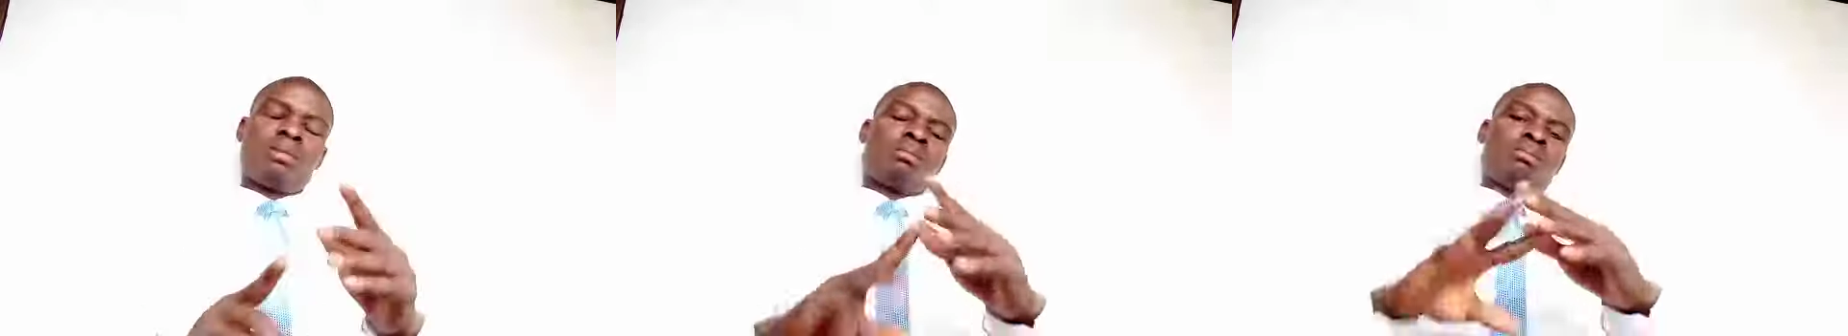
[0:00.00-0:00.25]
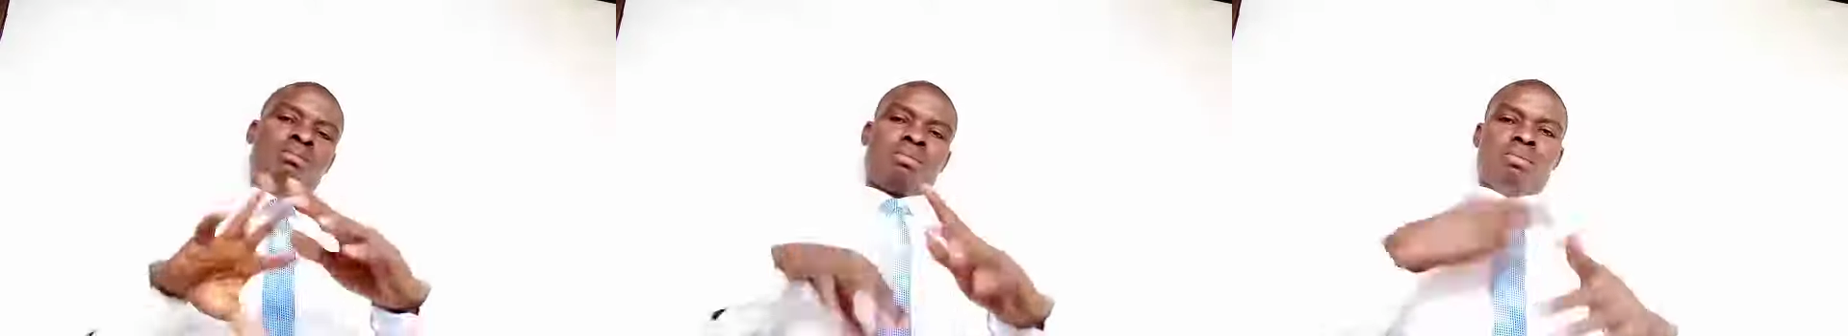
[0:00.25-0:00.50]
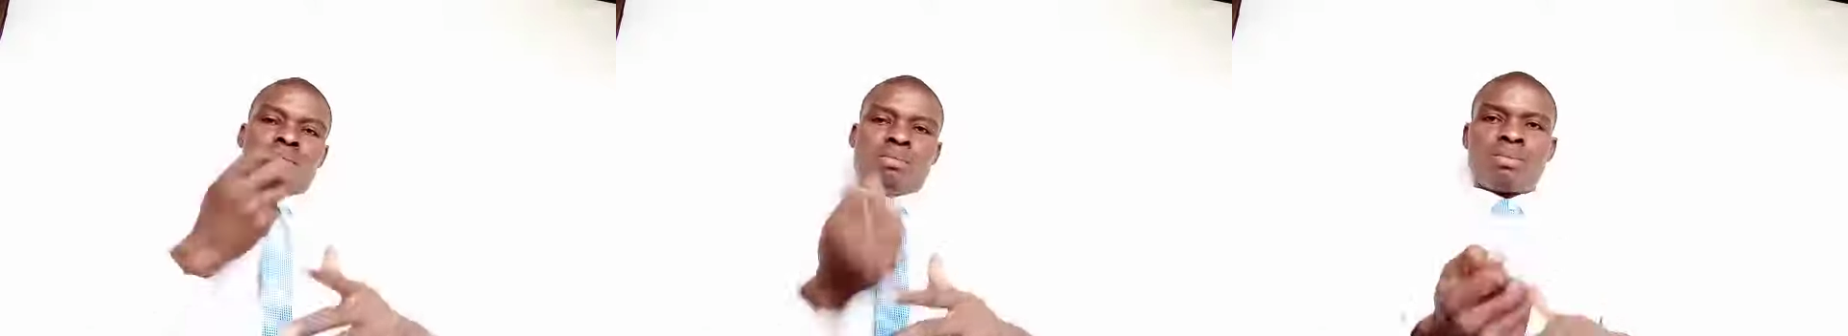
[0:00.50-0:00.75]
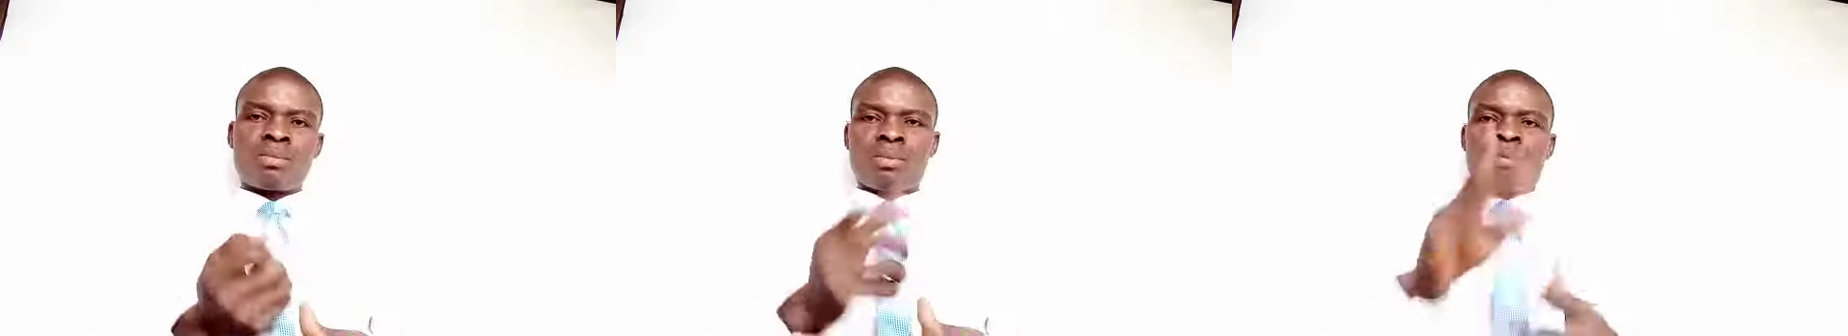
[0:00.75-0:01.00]

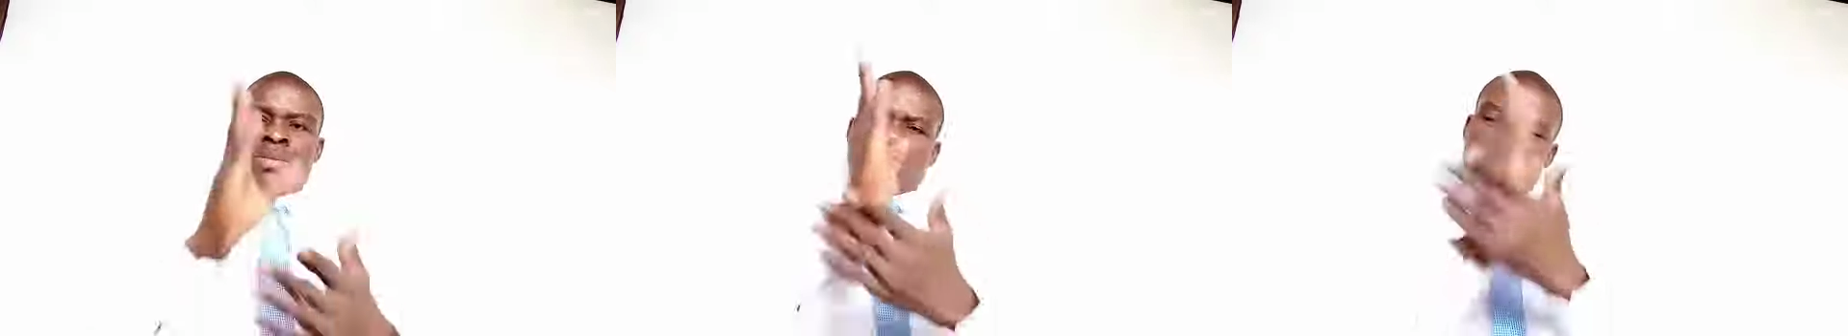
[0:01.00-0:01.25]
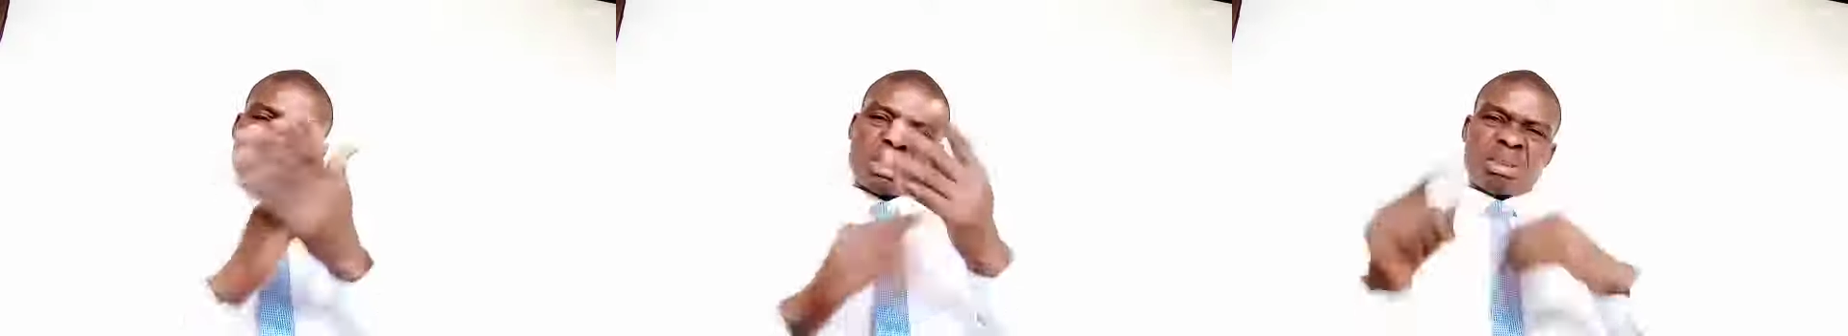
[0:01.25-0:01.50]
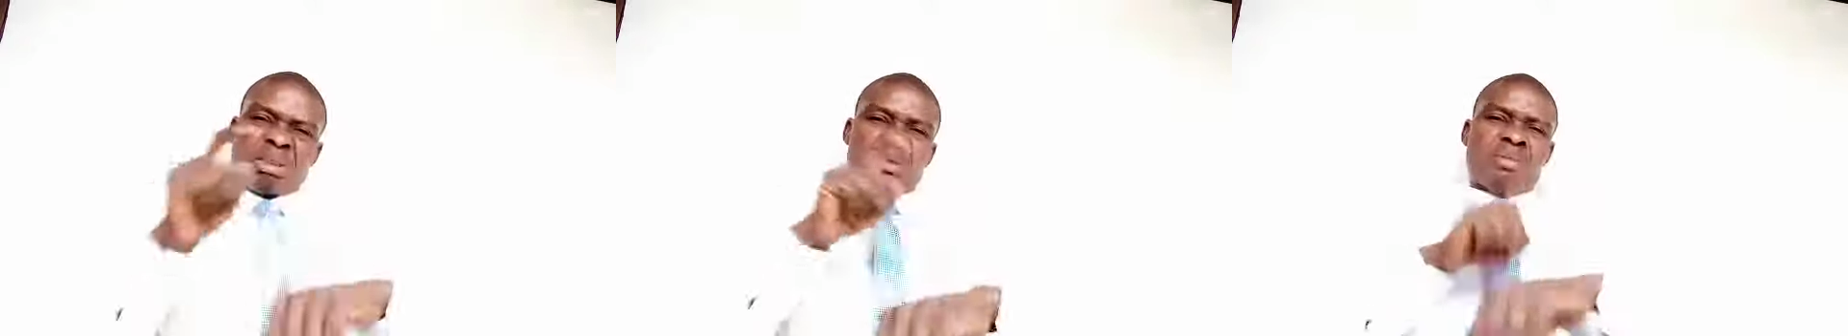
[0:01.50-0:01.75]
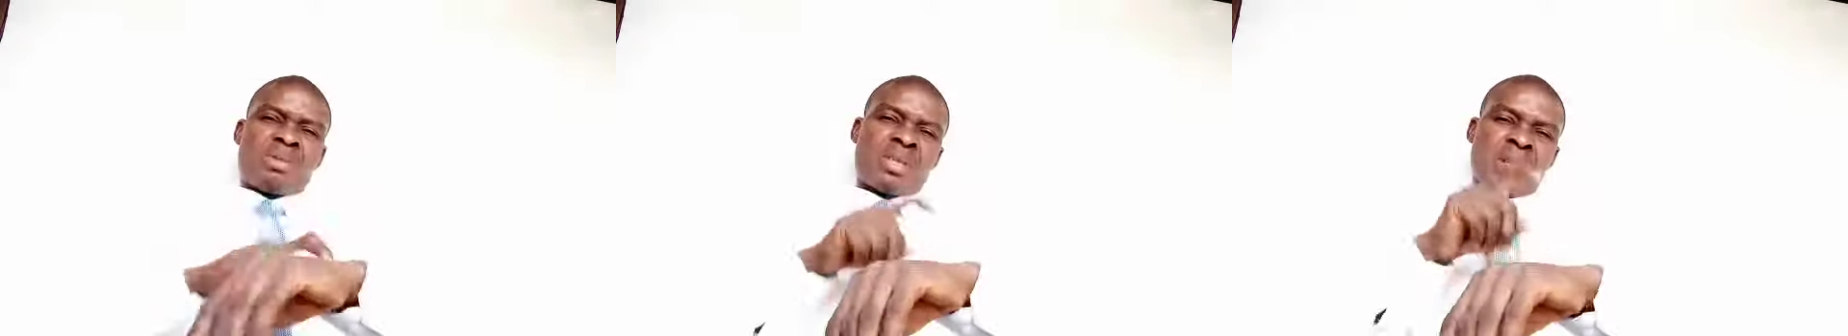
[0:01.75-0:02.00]
Sometimes
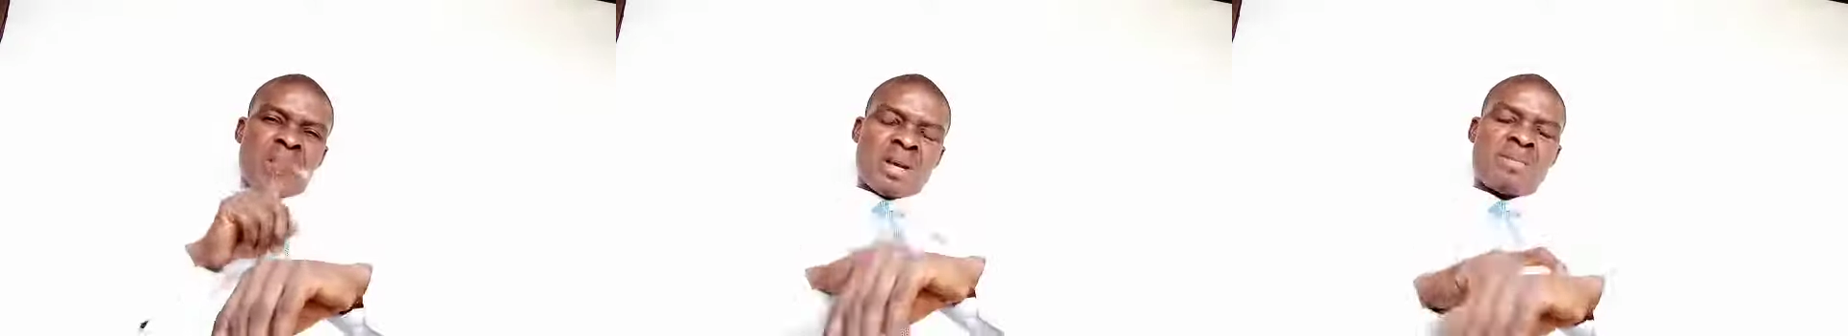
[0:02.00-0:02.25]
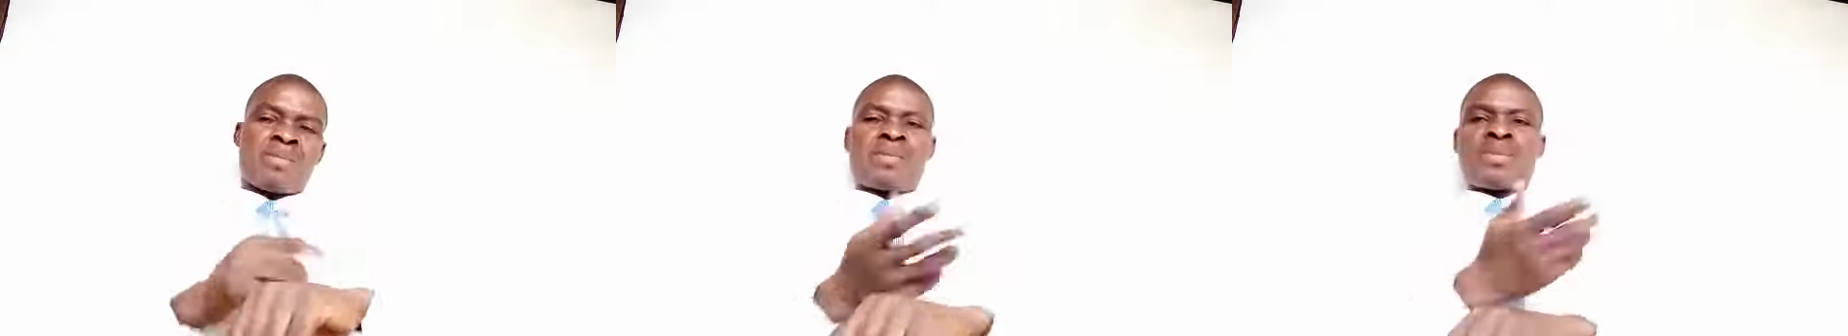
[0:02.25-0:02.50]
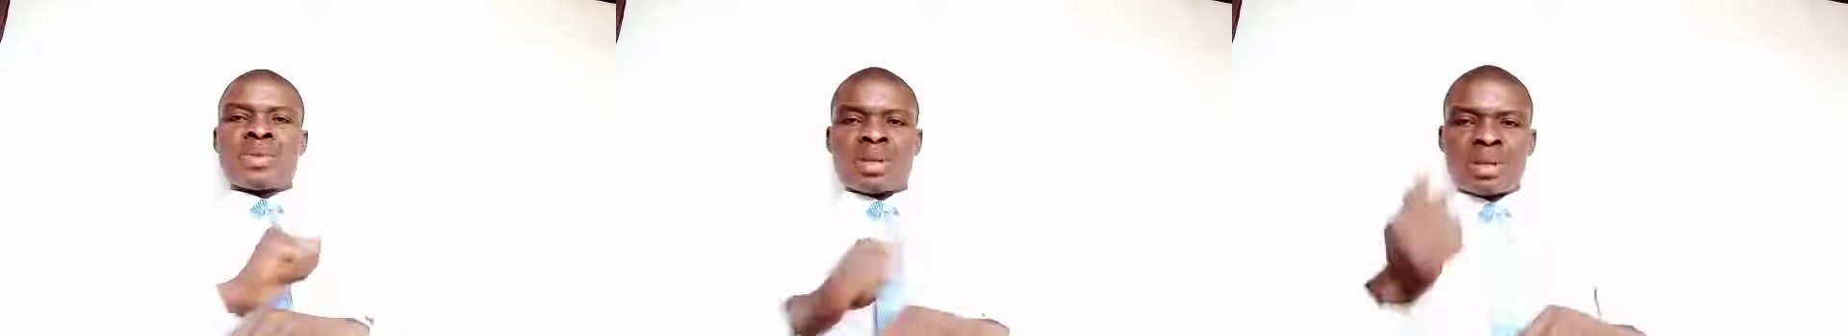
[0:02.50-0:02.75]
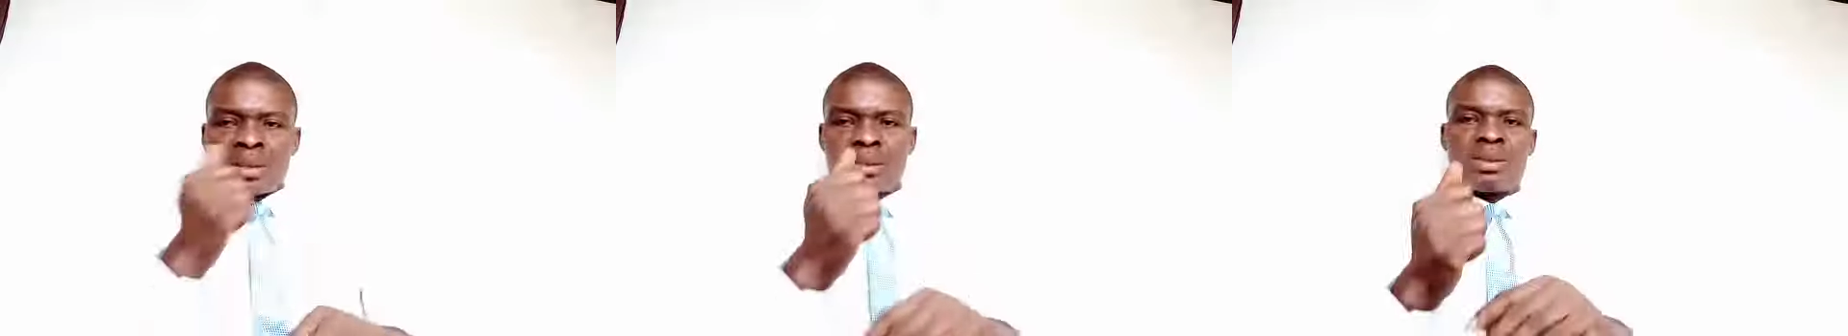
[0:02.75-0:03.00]
it is rather difficult